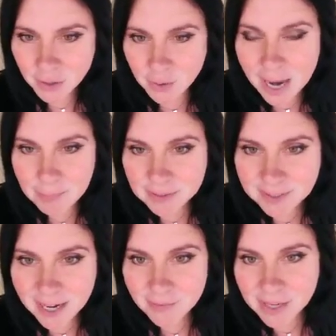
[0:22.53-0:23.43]
who
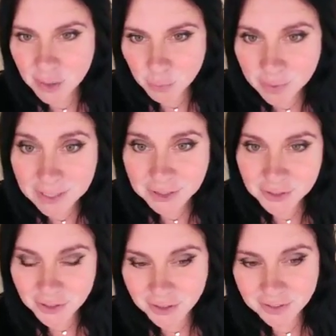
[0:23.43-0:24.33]
happens to have the
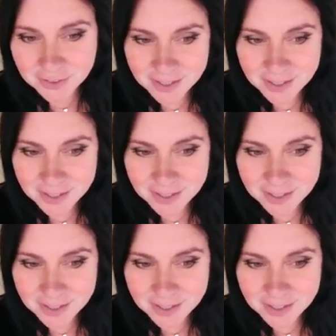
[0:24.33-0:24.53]
original